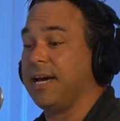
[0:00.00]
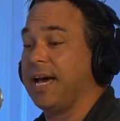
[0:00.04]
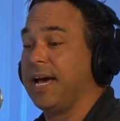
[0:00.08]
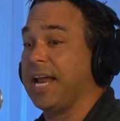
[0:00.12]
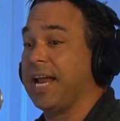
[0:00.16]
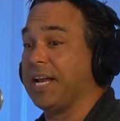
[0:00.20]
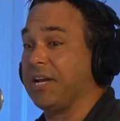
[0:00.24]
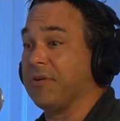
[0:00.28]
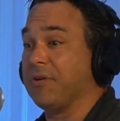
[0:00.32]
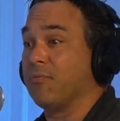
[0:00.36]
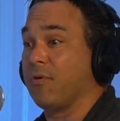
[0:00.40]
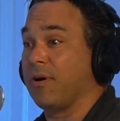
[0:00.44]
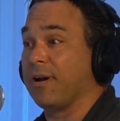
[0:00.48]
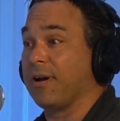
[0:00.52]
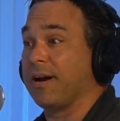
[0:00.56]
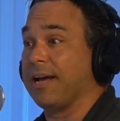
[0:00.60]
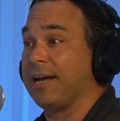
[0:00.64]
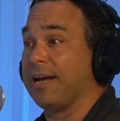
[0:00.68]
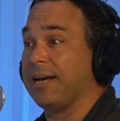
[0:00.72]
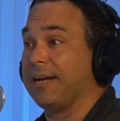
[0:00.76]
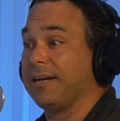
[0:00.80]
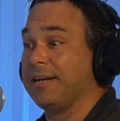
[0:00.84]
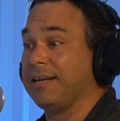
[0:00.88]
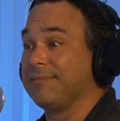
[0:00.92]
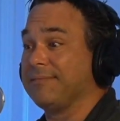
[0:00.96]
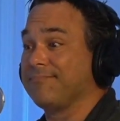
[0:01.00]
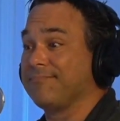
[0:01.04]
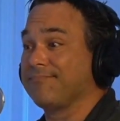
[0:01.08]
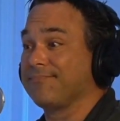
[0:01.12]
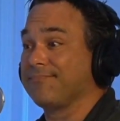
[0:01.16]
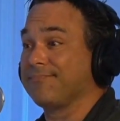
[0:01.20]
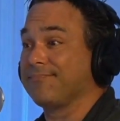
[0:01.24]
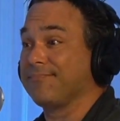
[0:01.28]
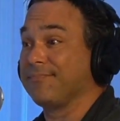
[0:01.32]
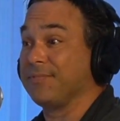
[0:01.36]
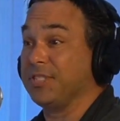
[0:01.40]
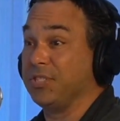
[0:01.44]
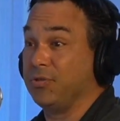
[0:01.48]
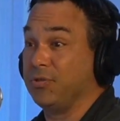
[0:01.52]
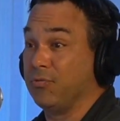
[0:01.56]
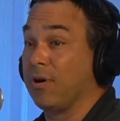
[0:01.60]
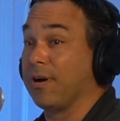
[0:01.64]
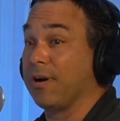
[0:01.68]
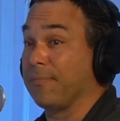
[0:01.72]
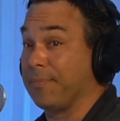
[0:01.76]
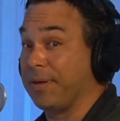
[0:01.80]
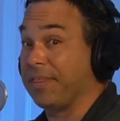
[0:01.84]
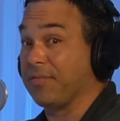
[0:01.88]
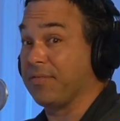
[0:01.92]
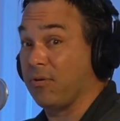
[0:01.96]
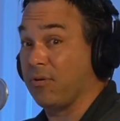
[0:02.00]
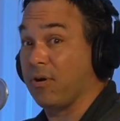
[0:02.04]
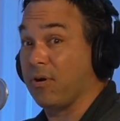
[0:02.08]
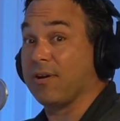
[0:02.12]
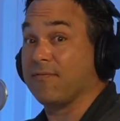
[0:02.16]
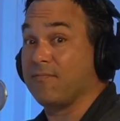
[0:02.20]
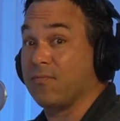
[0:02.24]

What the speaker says: And you want to be thought